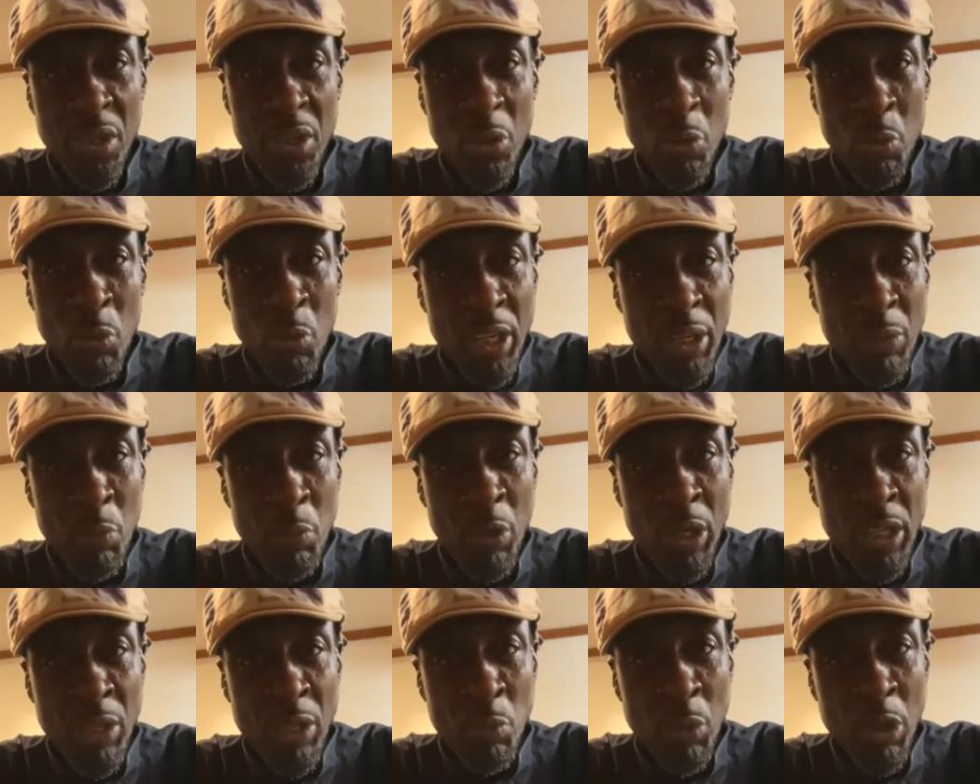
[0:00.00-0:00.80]

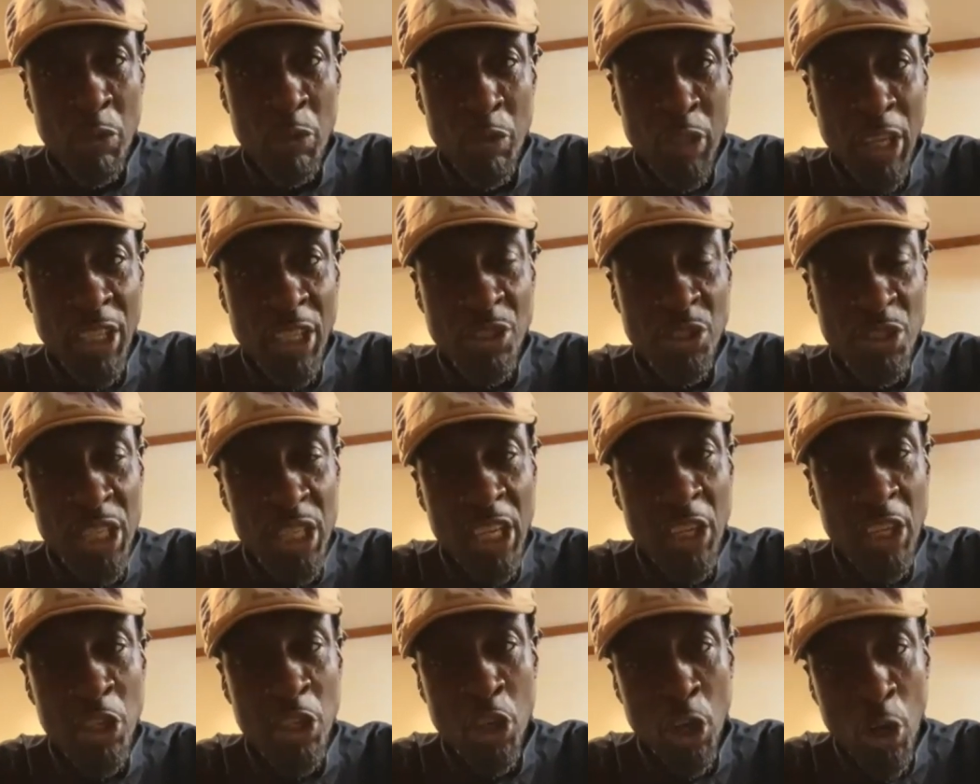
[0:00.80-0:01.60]
when things
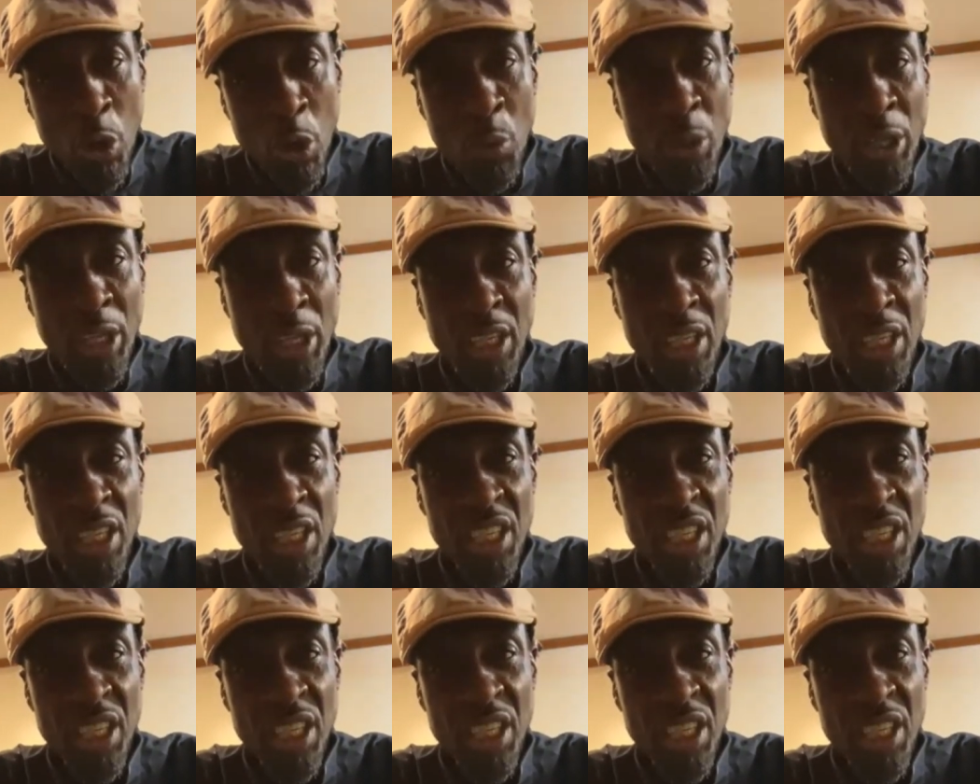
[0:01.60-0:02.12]
get going.